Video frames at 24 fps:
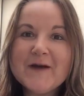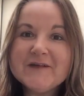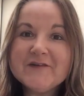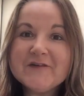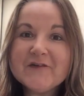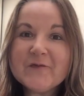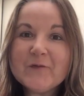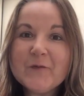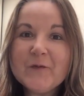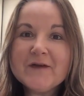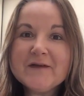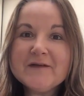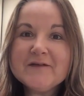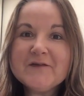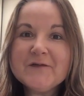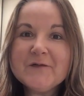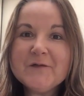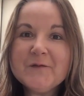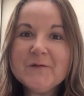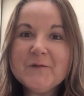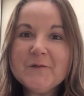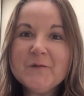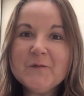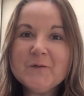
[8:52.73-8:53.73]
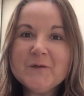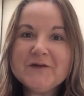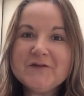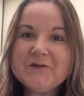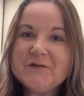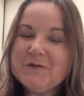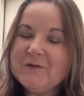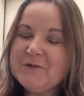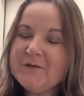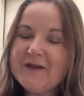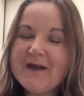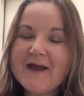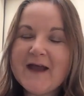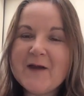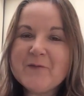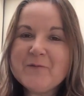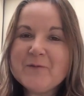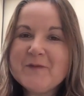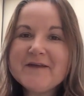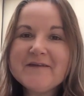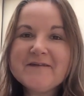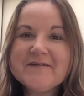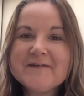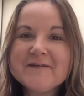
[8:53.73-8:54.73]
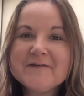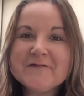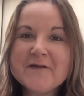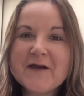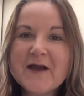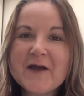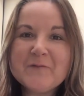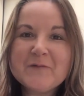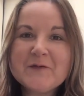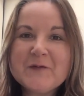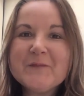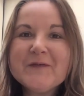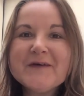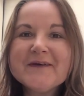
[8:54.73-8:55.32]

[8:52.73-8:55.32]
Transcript: I just wanted to wish you the happiest of happy